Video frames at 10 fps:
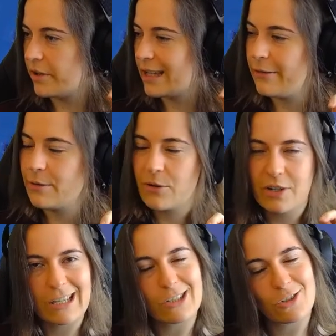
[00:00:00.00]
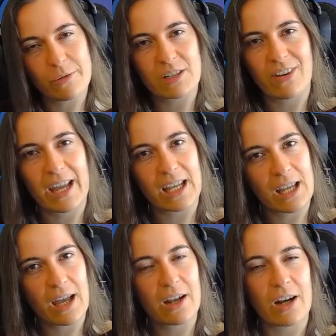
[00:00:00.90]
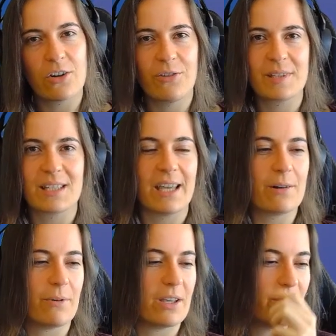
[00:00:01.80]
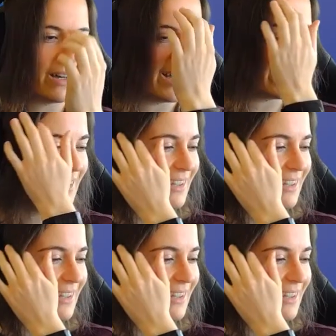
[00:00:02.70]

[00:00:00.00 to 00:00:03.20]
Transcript: Gaming Miri, thank you so much for hanging out. I know it's late where you are.